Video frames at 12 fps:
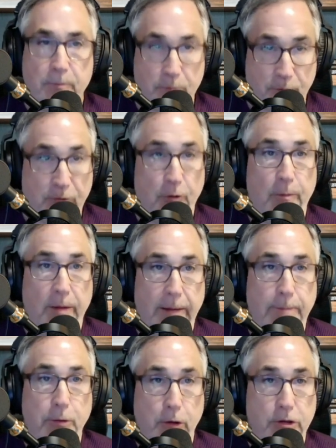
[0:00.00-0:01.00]
for me
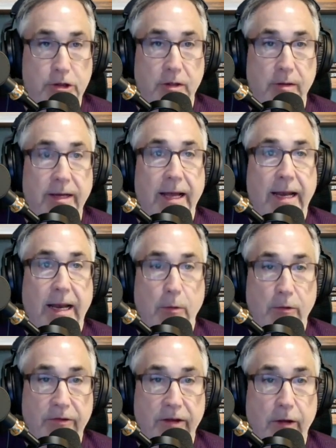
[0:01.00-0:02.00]
personally, and I
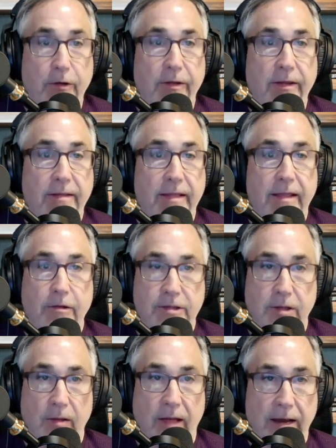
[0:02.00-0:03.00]
will tell you that there's
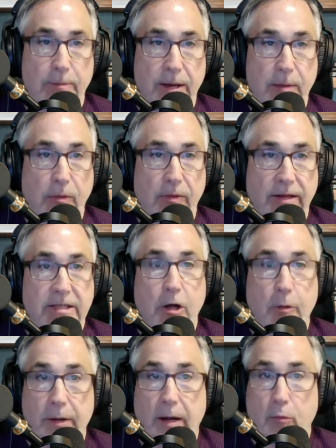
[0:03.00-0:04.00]
a lot of people that tell
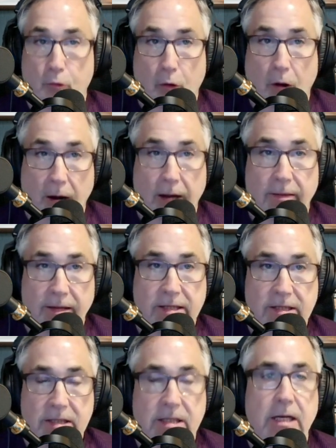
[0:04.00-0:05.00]
me I'm wrong in
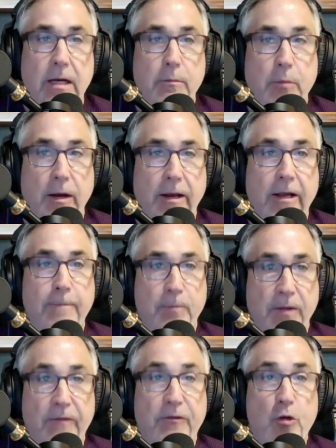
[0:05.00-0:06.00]
this, but
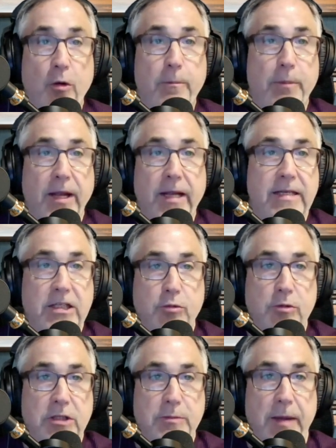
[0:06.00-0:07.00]
if you're being
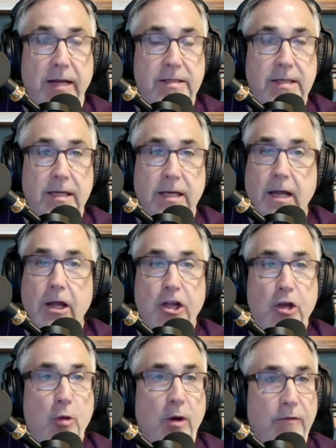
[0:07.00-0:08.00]
disrespected,
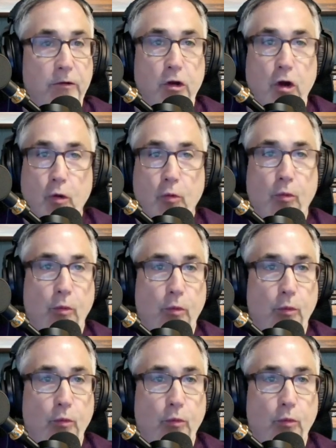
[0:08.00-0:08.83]
you have no